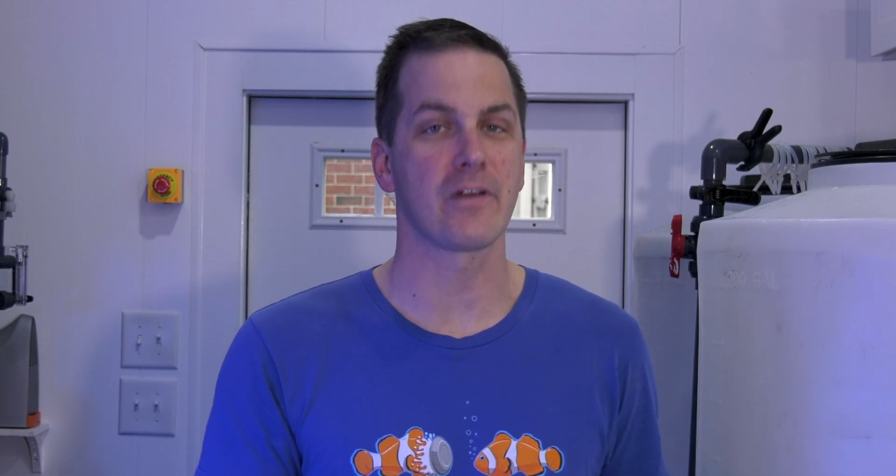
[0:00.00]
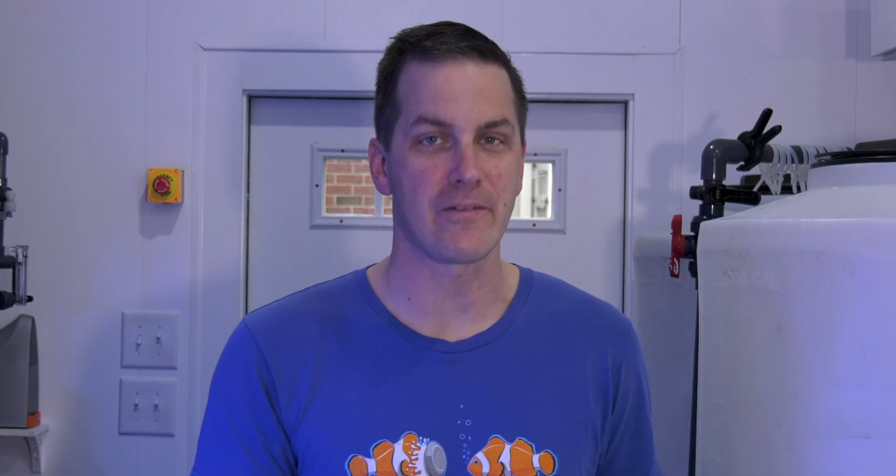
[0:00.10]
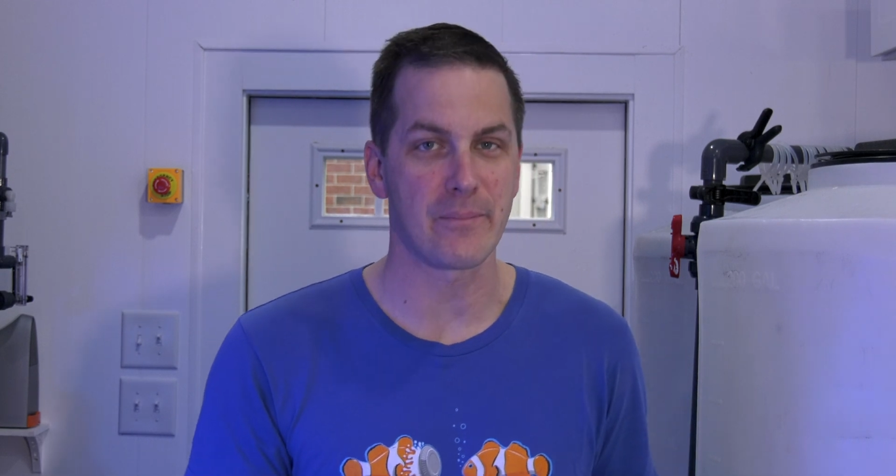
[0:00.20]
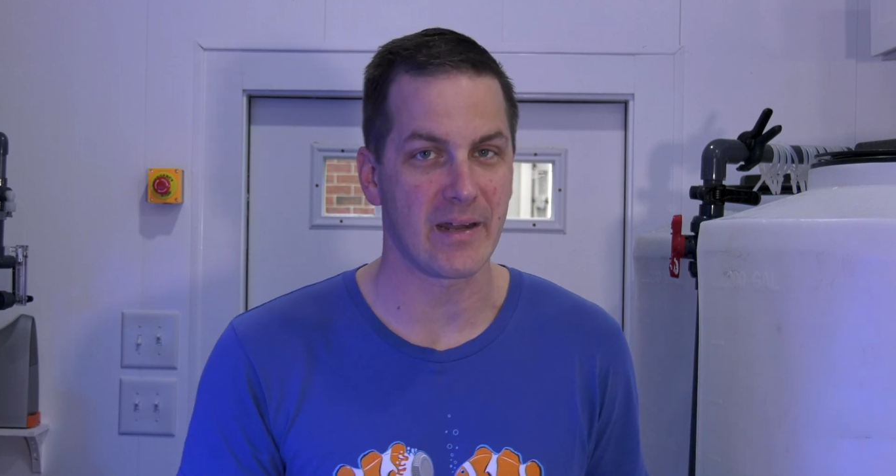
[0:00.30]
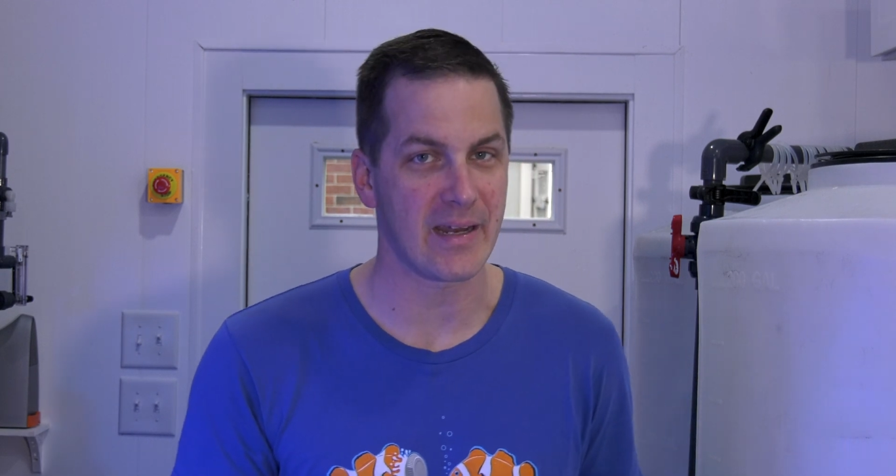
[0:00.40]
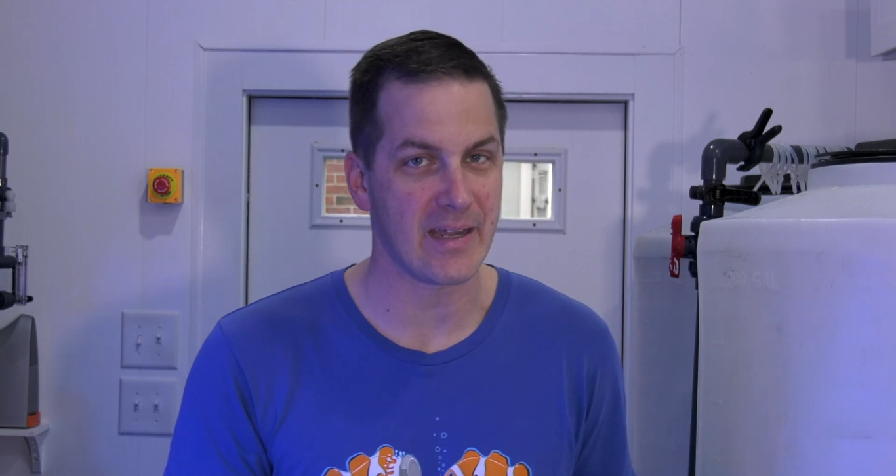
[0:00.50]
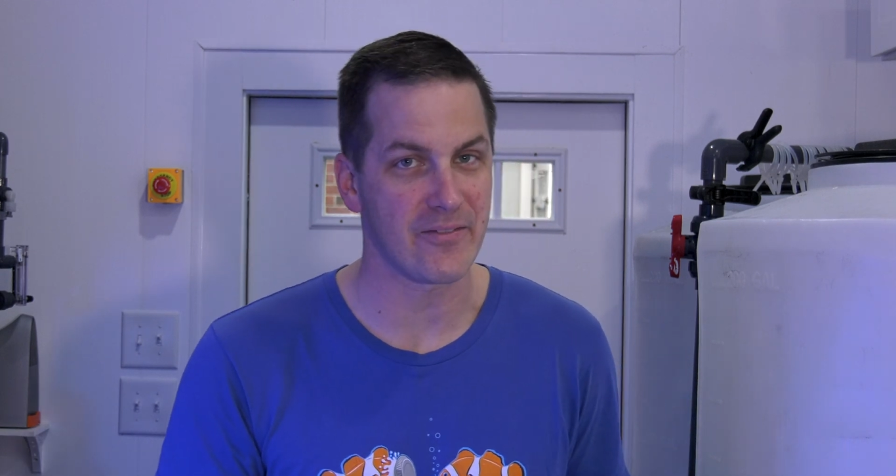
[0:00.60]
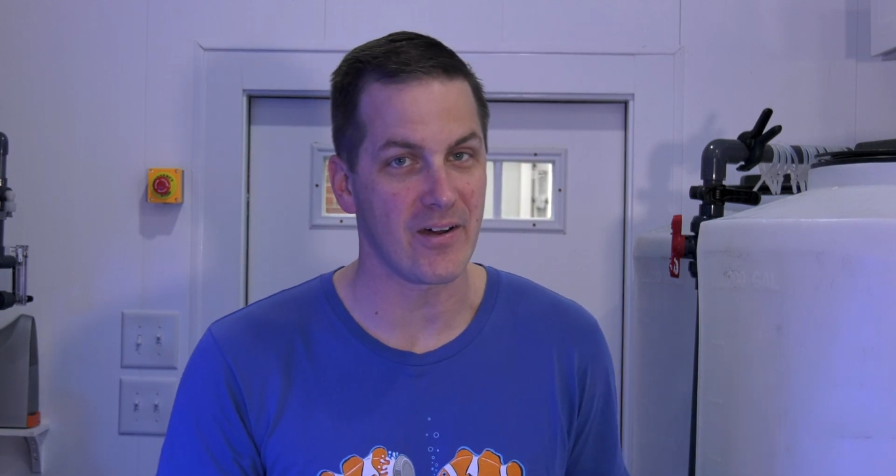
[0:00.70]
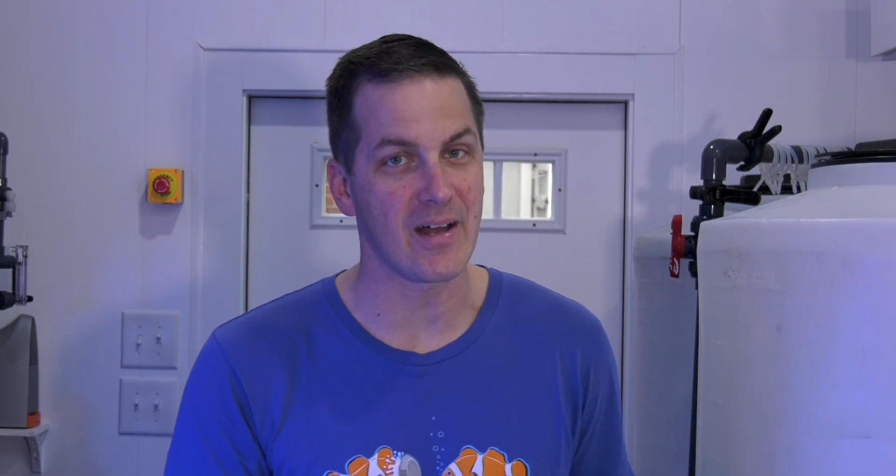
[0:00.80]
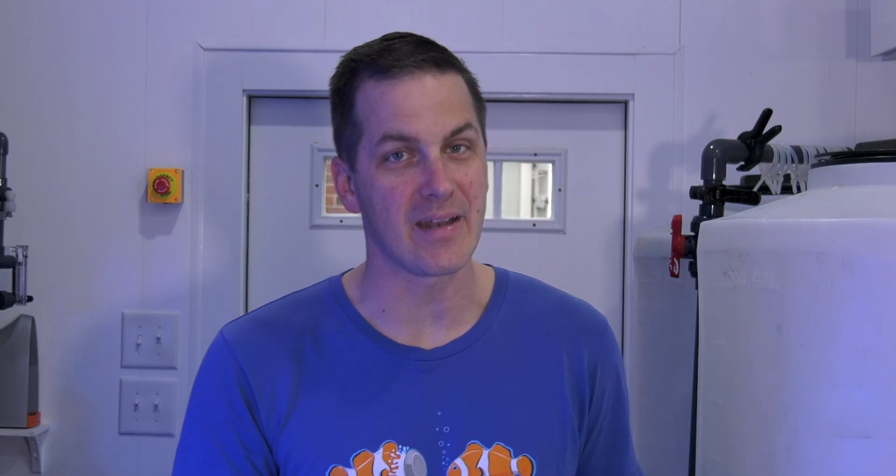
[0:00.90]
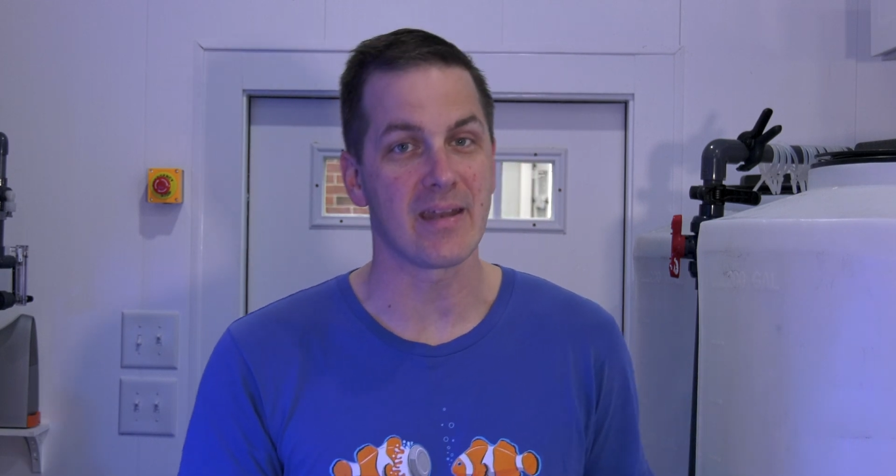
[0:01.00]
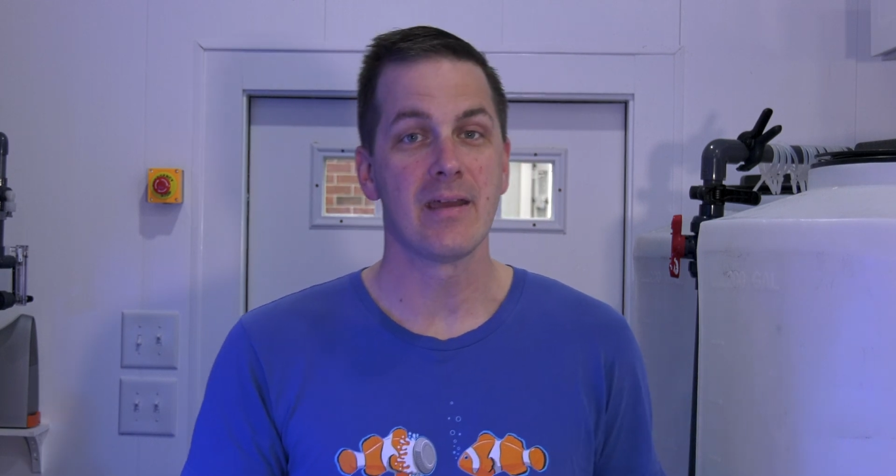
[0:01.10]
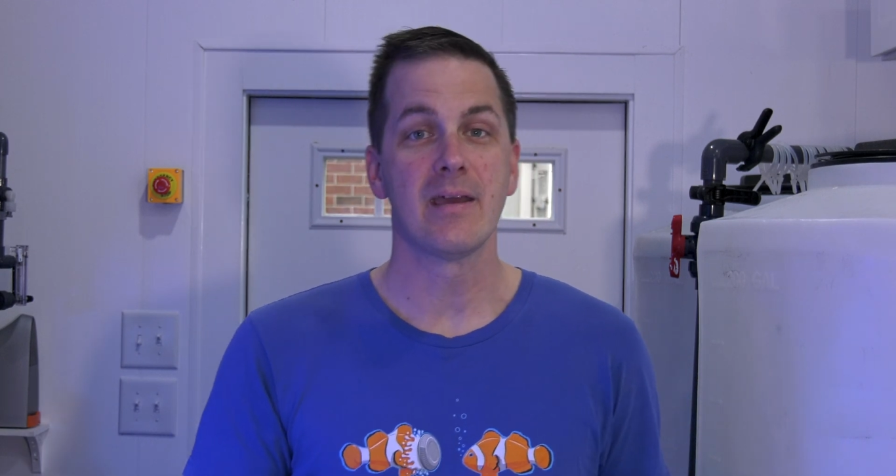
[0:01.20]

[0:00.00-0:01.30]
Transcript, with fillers: reefing buddy Kevon,